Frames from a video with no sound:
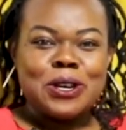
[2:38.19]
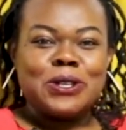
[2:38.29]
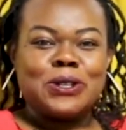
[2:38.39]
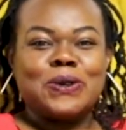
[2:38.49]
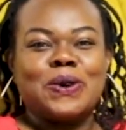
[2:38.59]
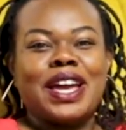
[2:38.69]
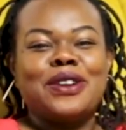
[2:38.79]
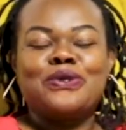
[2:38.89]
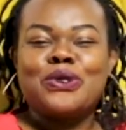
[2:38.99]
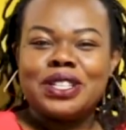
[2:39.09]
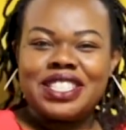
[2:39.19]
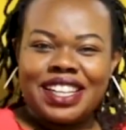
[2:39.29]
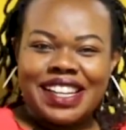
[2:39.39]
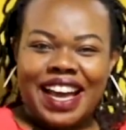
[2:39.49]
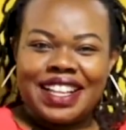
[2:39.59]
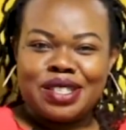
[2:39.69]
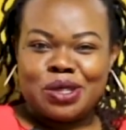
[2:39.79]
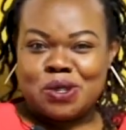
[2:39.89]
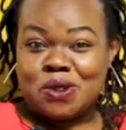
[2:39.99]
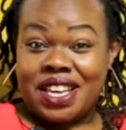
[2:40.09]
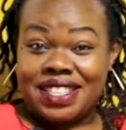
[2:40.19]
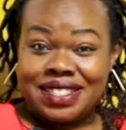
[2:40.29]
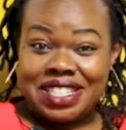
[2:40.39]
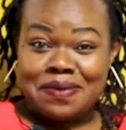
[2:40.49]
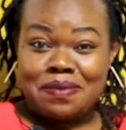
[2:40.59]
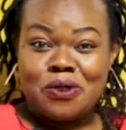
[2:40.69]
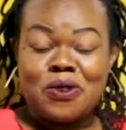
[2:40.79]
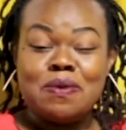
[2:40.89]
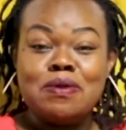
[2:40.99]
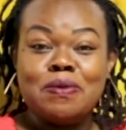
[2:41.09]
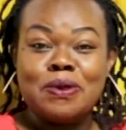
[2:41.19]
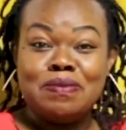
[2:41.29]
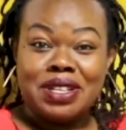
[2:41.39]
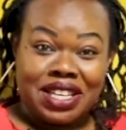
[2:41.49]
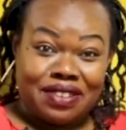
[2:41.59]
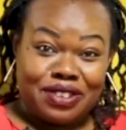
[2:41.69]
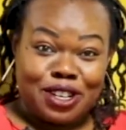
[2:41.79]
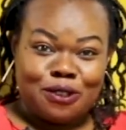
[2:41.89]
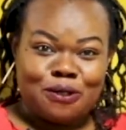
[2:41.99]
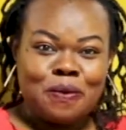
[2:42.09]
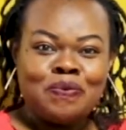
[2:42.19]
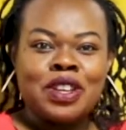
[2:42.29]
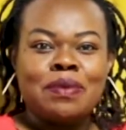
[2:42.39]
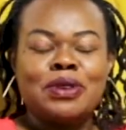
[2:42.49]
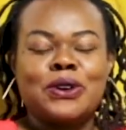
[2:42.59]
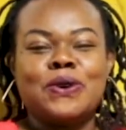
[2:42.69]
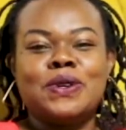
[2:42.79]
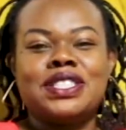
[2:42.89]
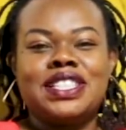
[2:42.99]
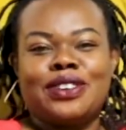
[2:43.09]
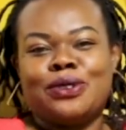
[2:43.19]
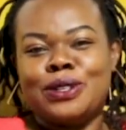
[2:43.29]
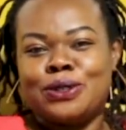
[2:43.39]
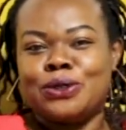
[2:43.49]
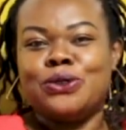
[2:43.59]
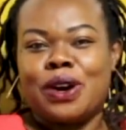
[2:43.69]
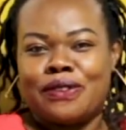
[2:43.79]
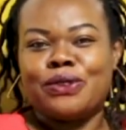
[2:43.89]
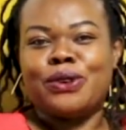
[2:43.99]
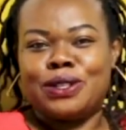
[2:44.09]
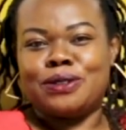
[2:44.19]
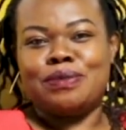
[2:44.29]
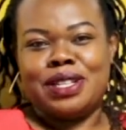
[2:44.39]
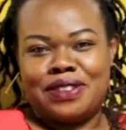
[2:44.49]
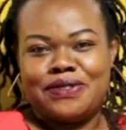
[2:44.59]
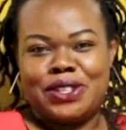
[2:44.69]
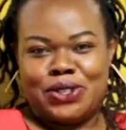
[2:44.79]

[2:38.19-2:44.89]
So, and of course, that adds to your esteem when people believe in you because you have also believed in